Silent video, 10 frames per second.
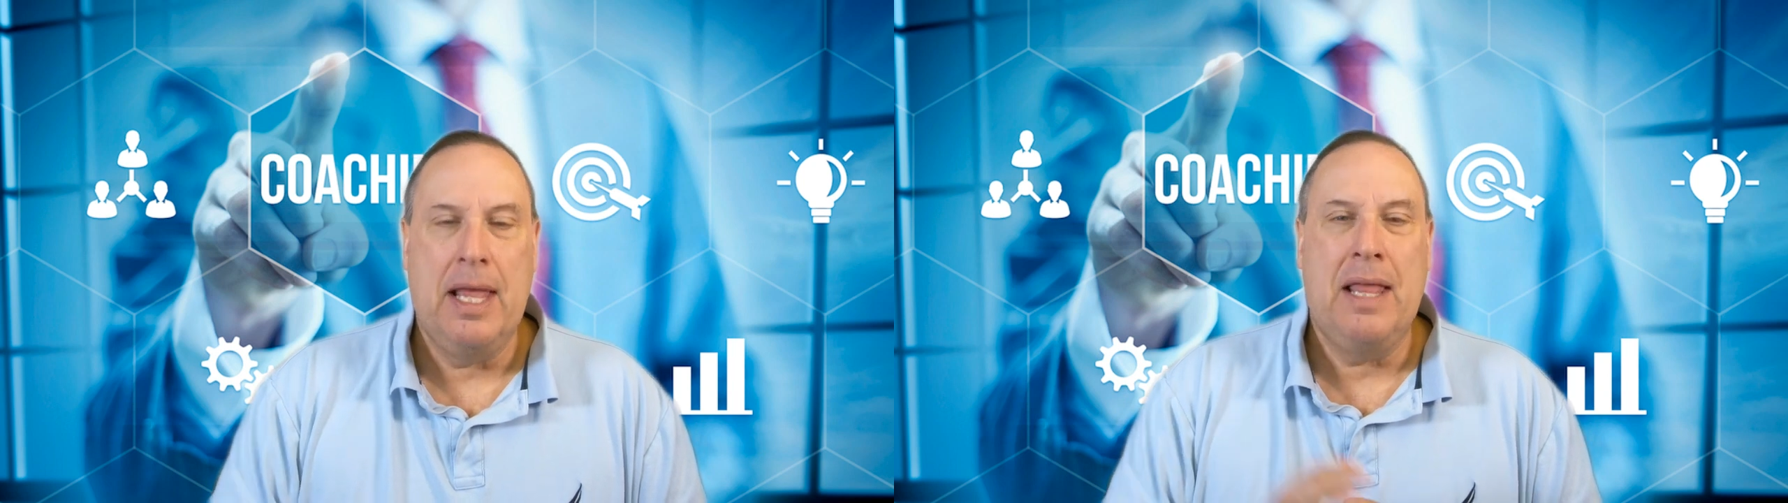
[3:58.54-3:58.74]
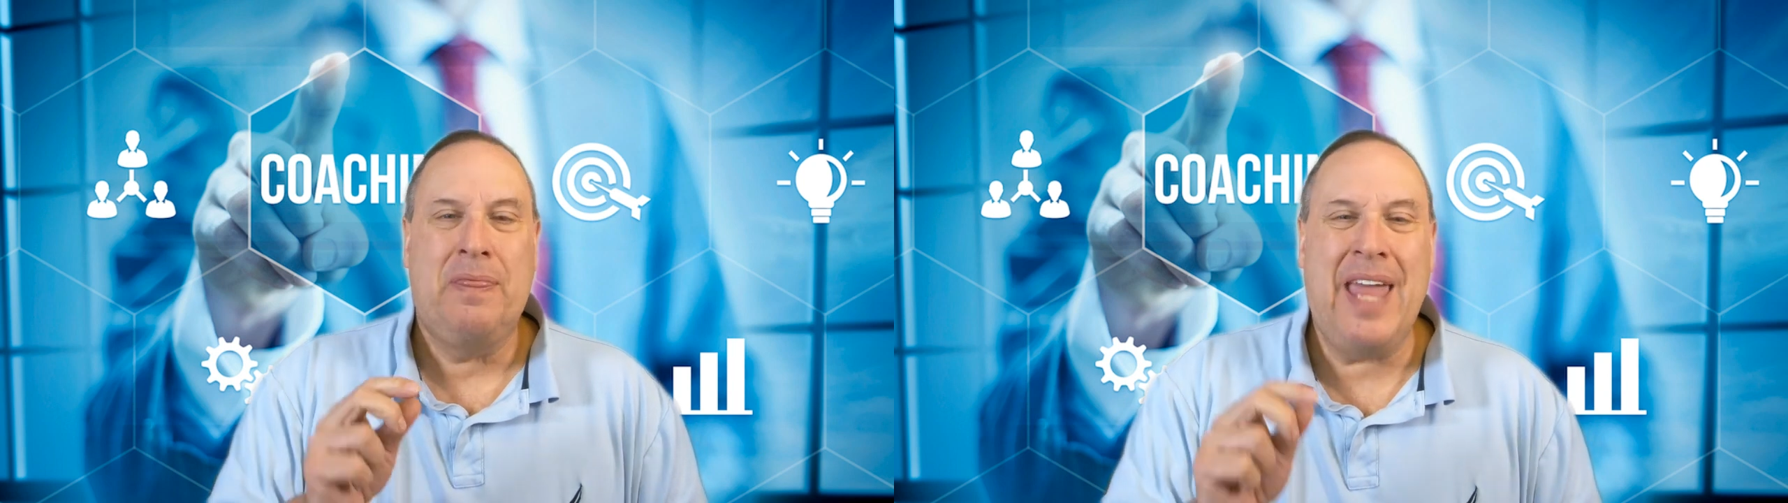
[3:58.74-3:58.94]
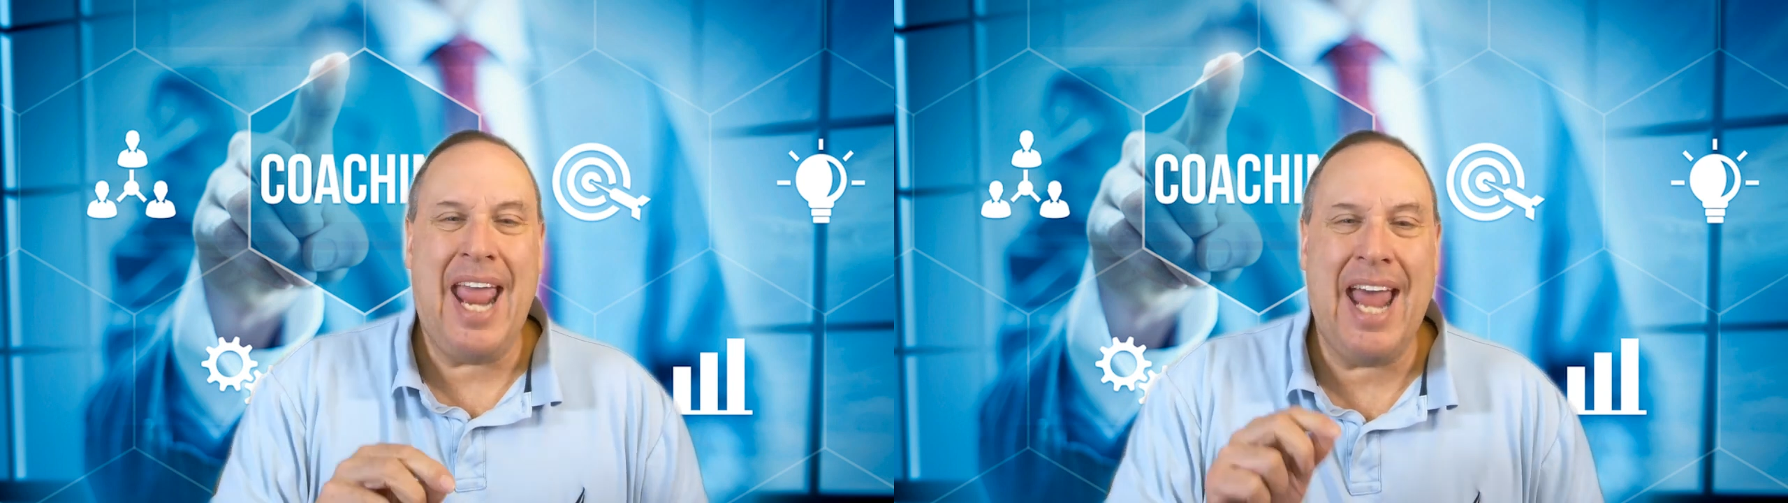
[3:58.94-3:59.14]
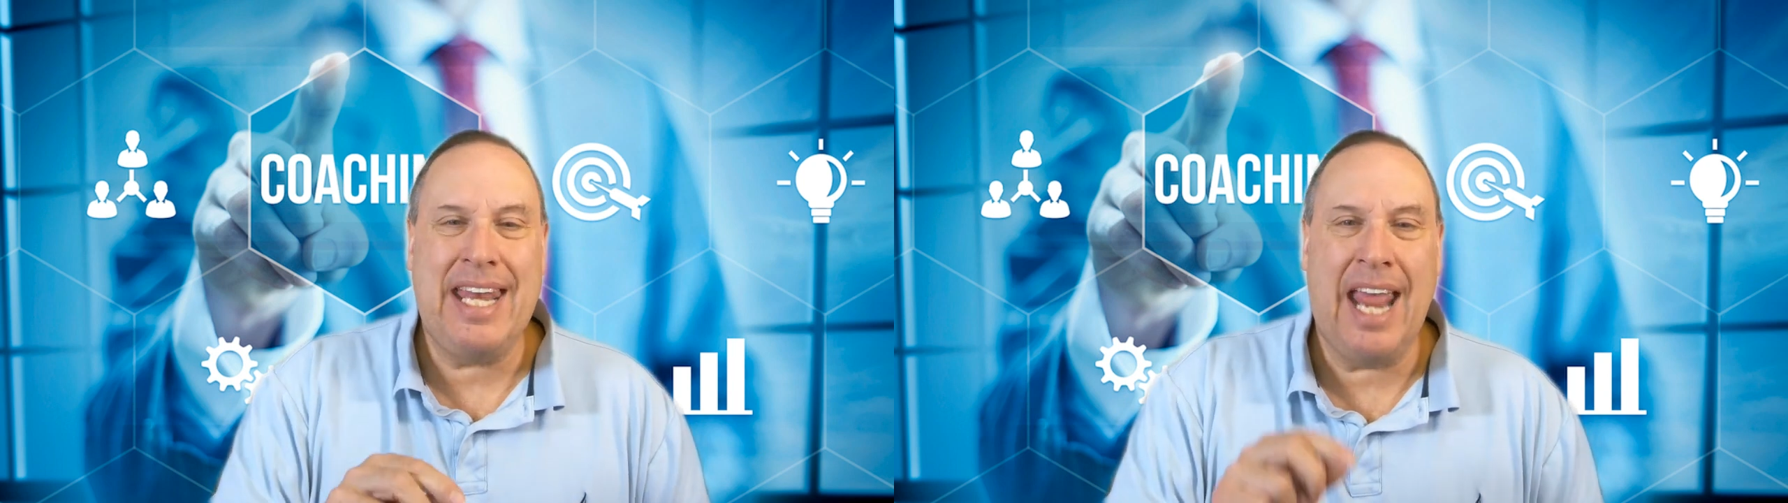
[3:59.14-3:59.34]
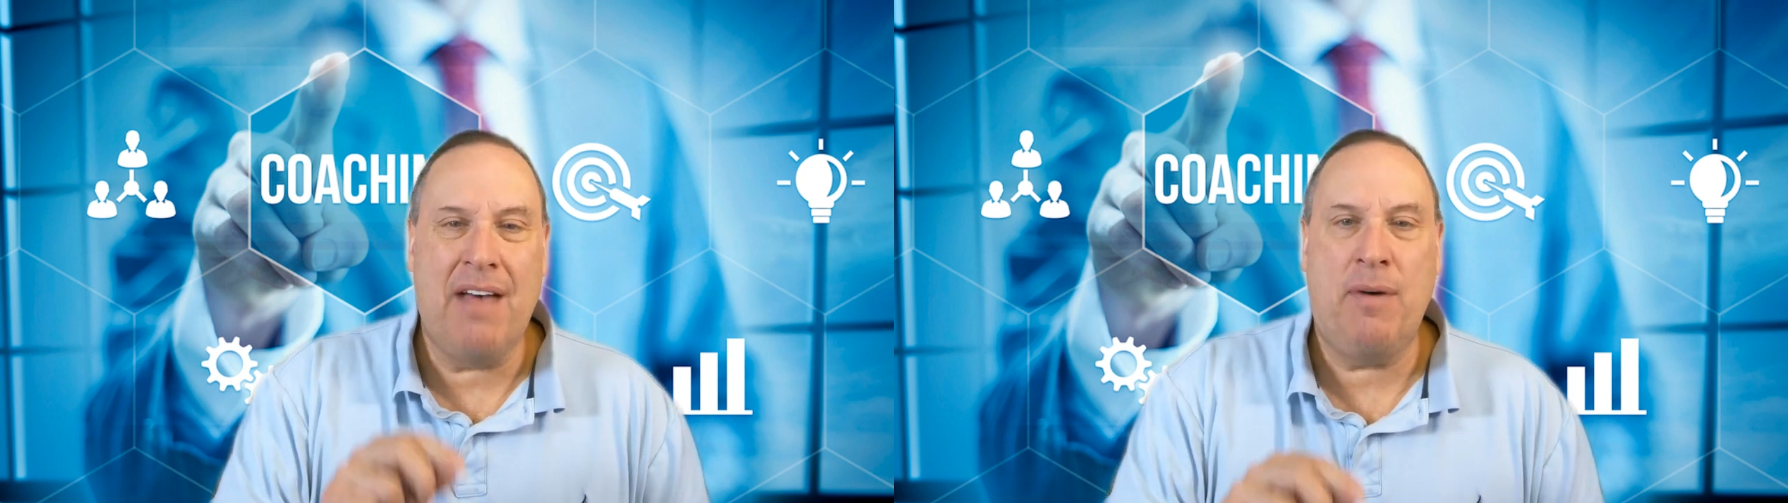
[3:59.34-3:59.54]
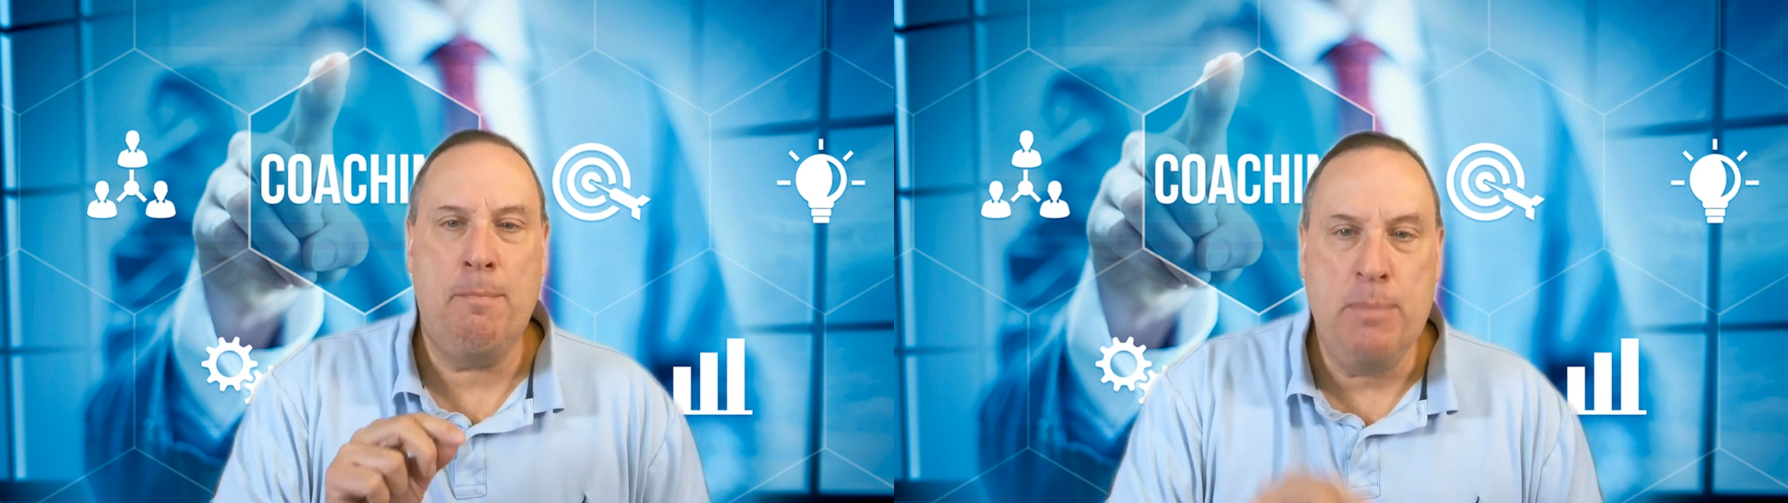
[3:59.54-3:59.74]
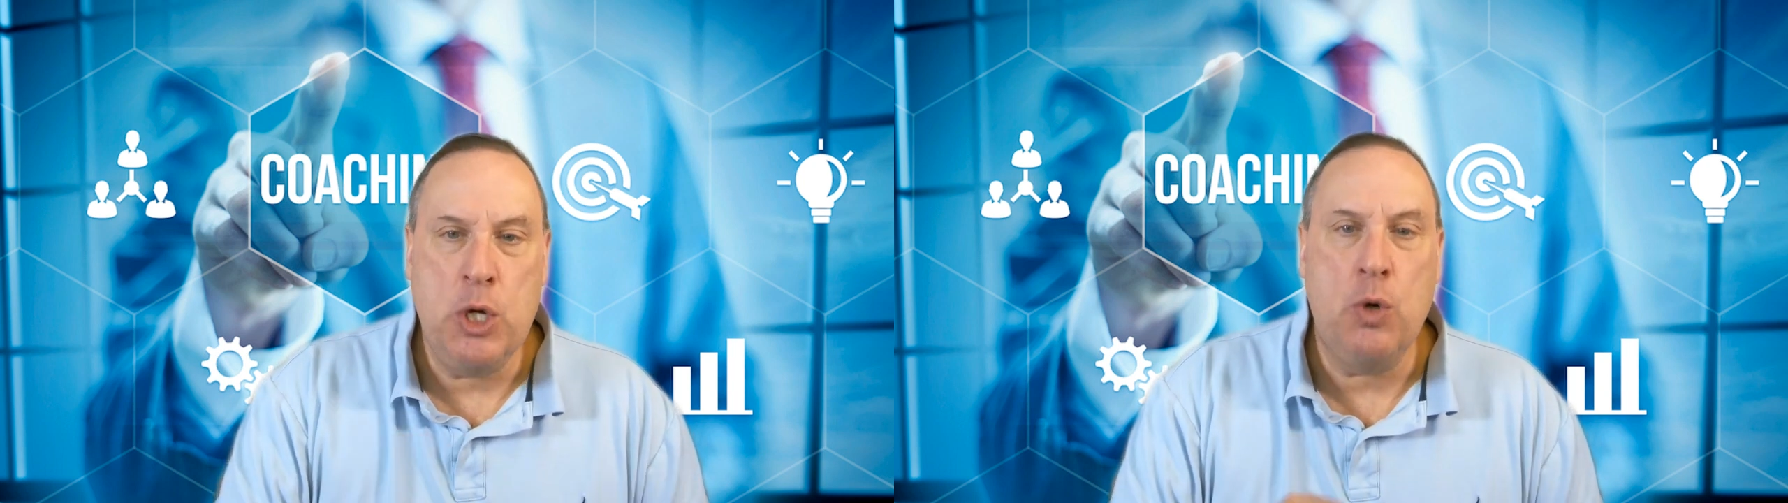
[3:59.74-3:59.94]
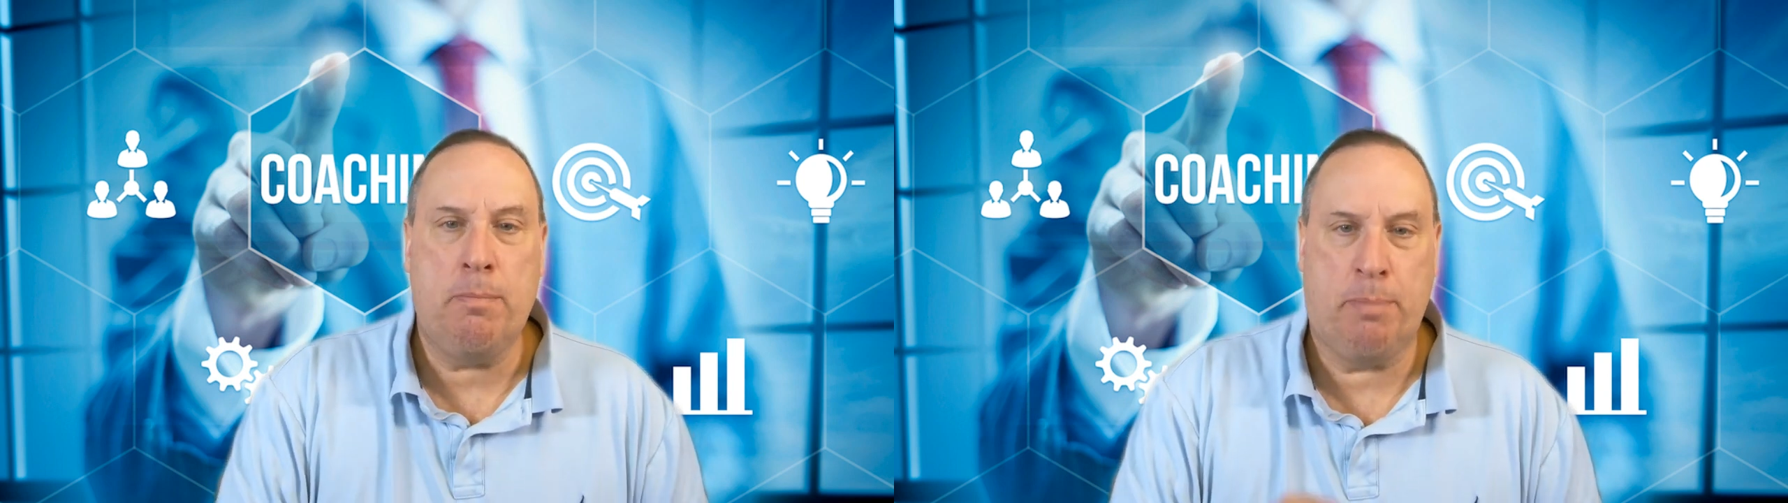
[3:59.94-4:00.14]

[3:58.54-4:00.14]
They had to have a mute